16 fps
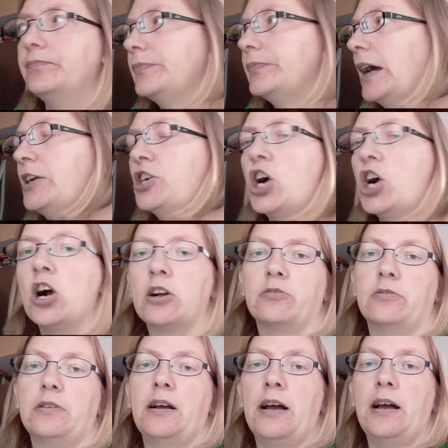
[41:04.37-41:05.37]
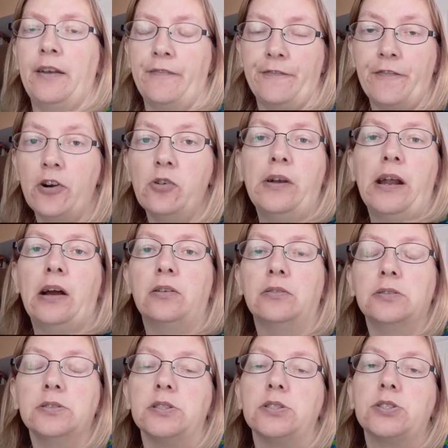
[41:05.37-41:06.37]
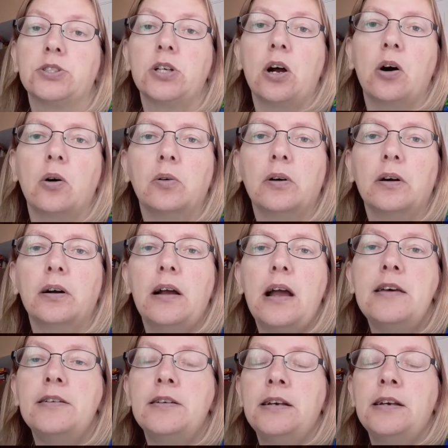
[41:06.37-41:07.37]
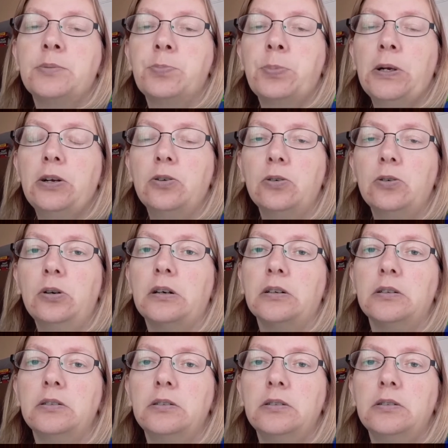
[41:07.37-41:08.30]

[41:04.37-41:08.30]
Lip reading: I talk on the phone now. So it's pretty cool.